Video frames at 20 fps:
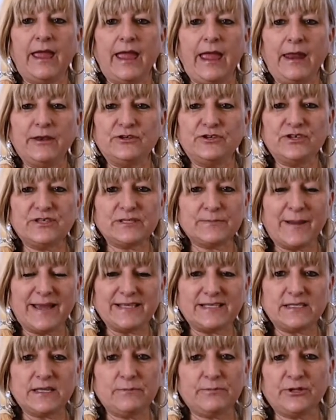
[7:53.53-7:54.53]
And just by
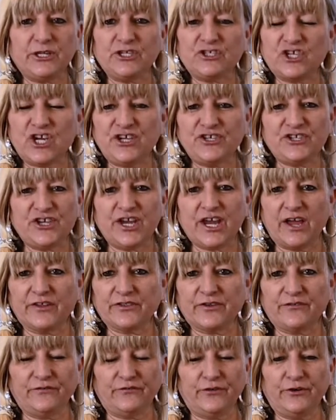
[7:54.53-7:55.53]
simply changing out
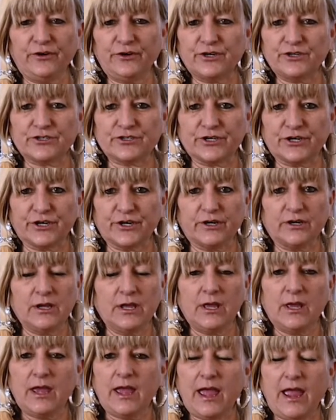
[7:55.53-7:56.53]
the furniture
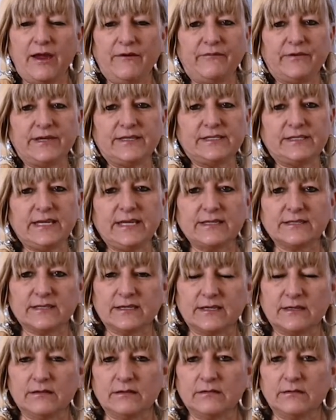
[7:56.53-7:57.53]
every
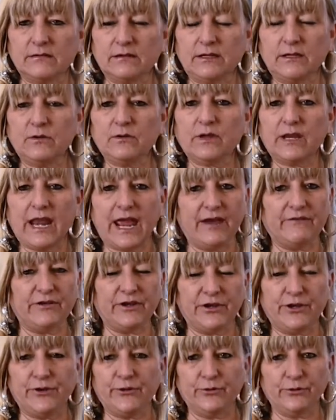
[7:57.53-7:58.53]
season, you could have a
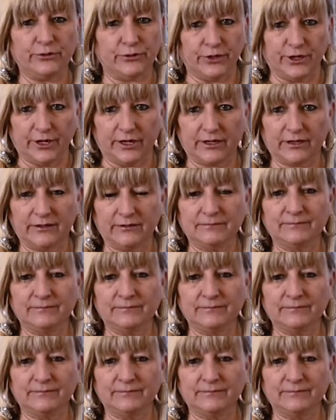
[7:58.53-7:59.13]
new look.